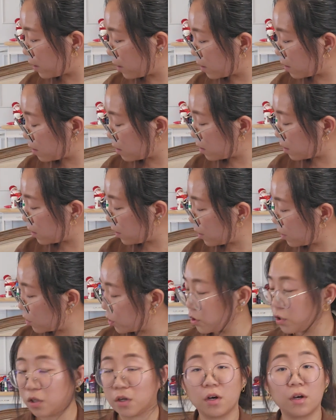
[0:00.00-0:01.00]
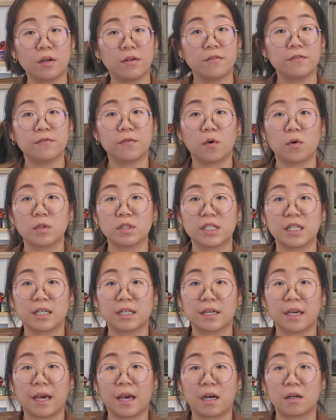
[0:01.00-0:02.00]
is stitched on
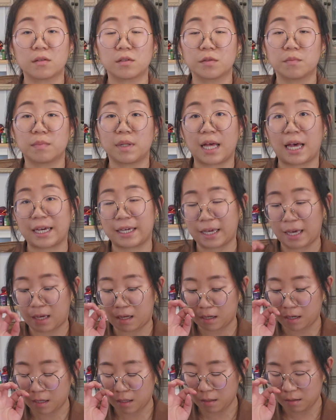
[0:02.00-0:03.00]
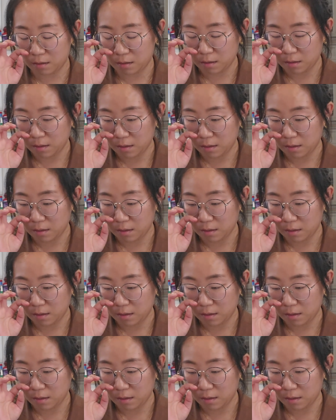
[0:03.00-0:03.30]
14 count black Aida.